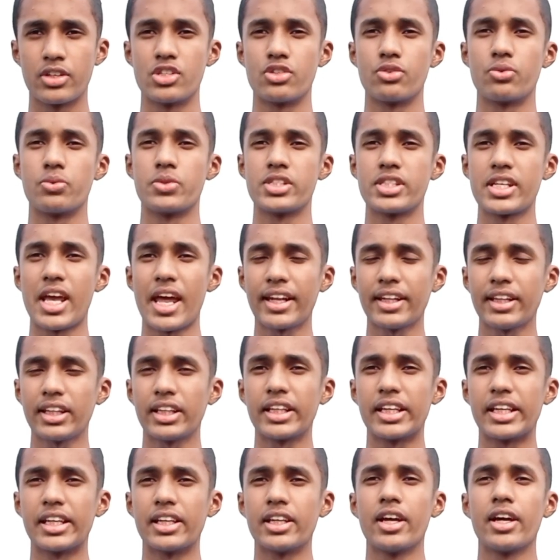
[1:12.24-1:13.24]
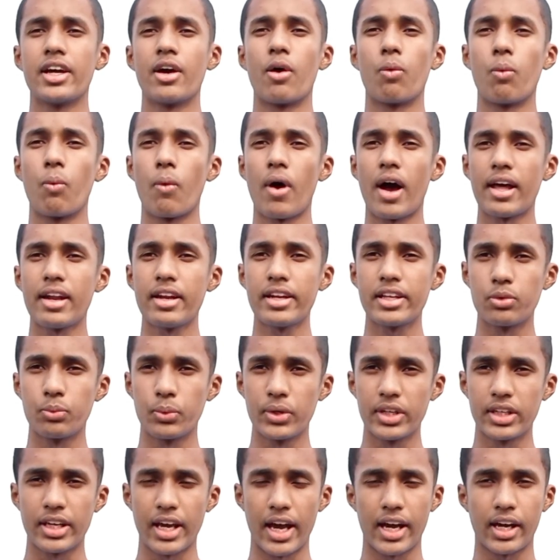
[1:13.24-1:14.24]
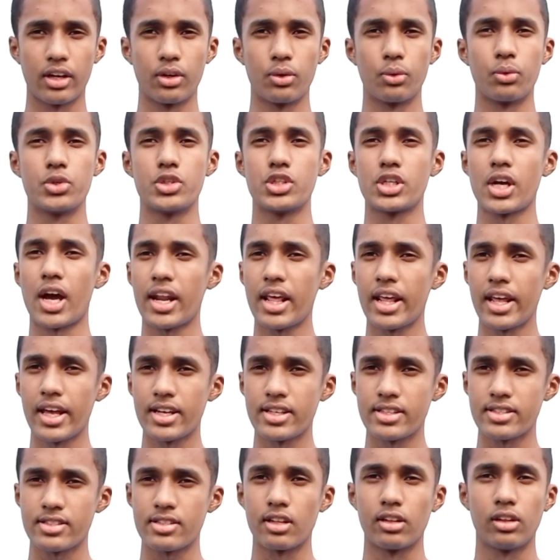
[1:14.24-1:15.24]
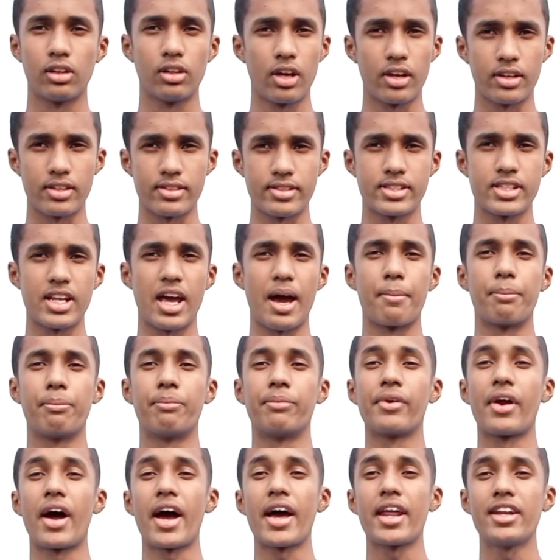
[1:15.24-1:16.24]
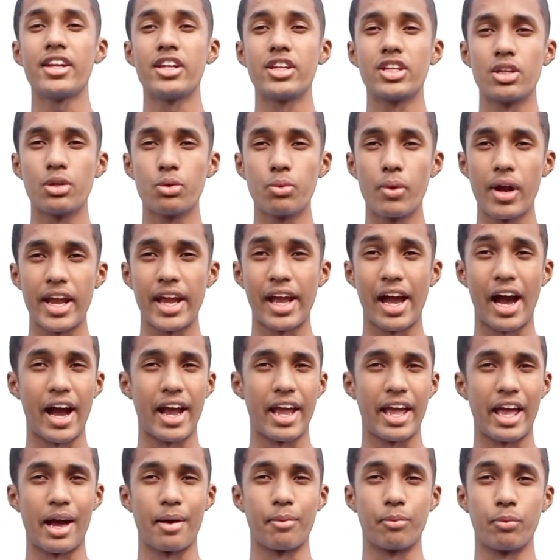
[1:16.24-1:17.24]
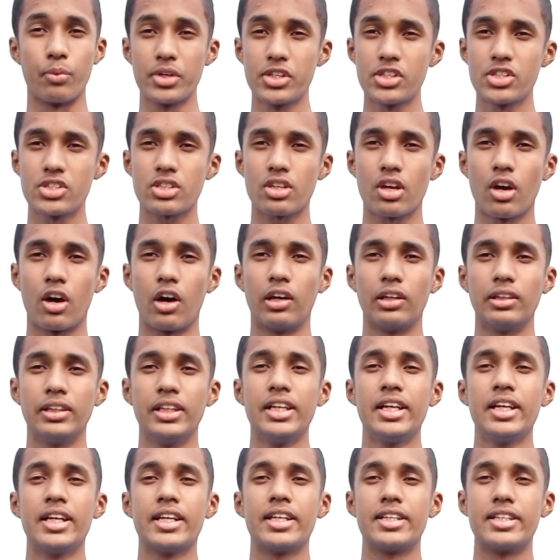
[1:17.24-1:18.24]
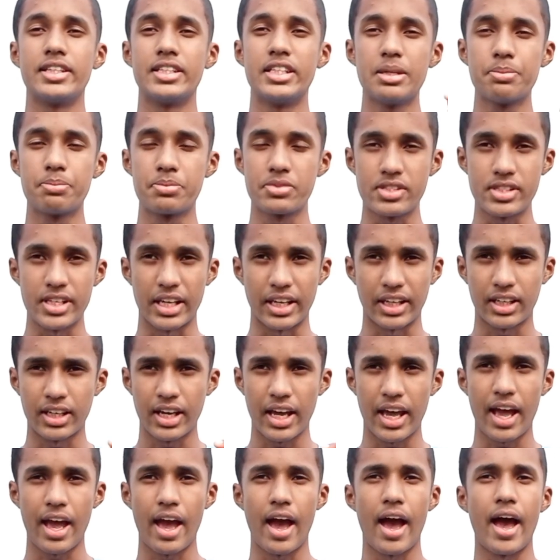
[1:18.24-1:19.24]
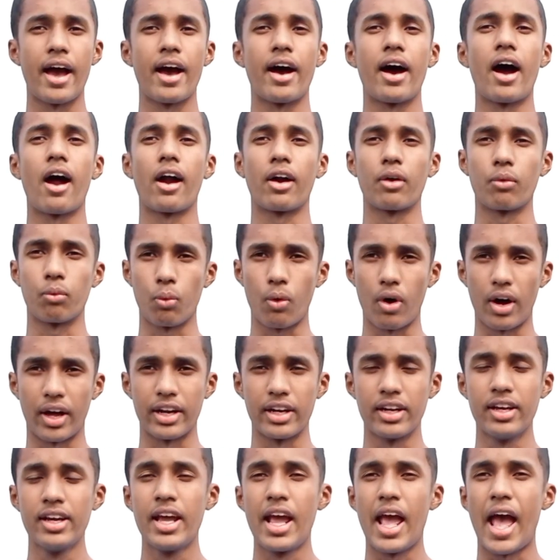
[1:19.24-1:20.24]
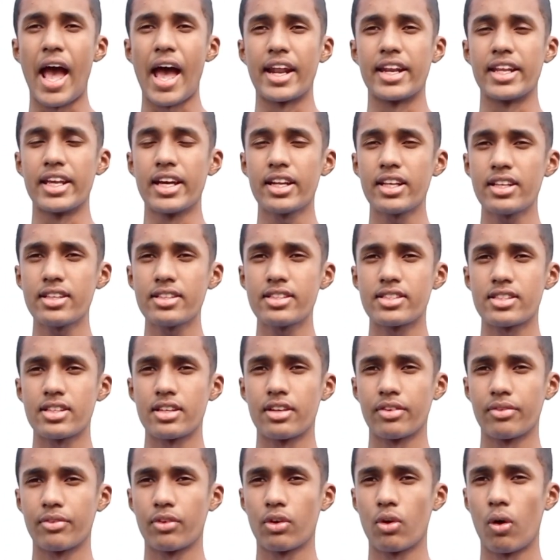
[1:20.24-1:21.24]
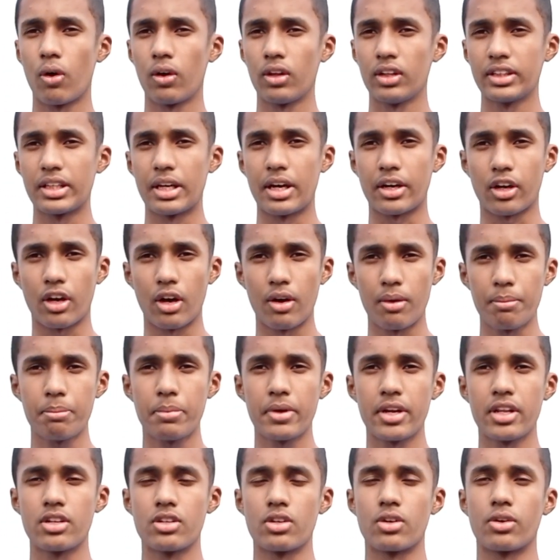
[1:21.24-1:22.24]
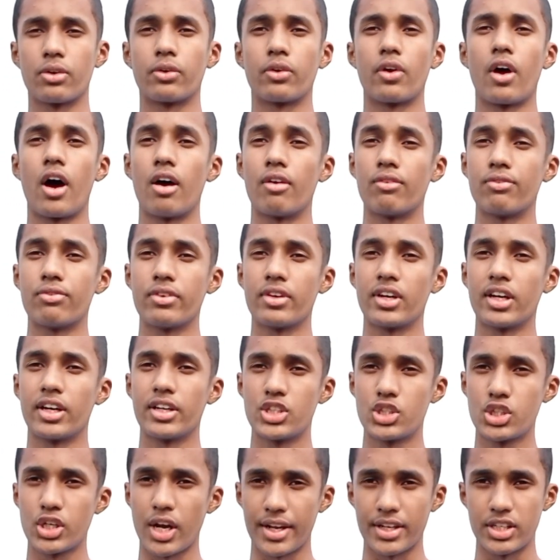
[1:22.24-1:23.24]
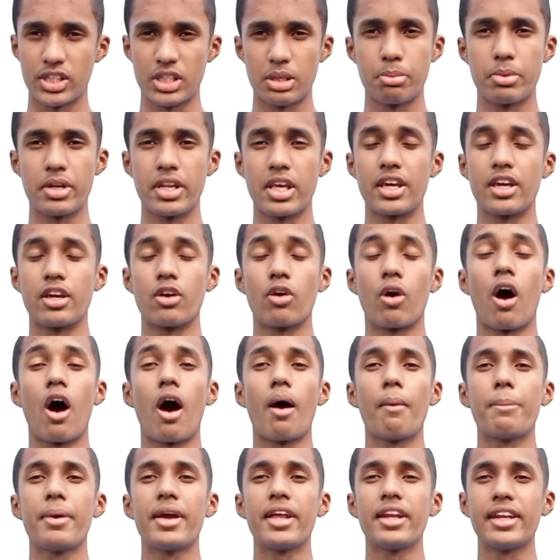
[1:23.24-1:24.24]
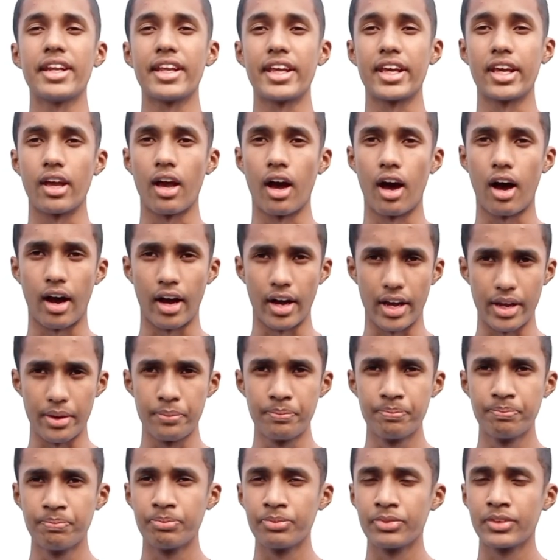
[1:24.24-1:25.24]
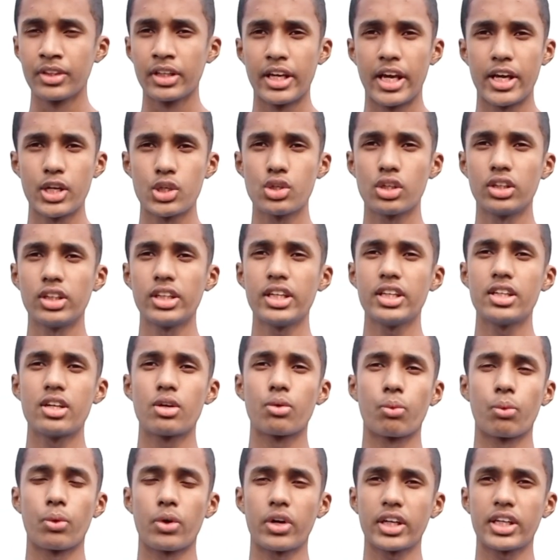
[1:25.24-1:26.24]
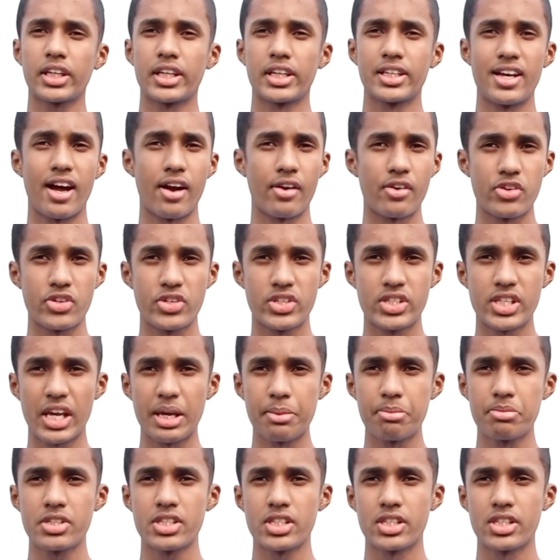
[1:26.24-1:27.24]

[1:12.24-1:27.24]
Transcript: recently, 1 week ago, China has launched a brand new AI app, which is called DeepSeek R1, and it is called a competitor of ChatGPT, OpenAI. Actually, the work are same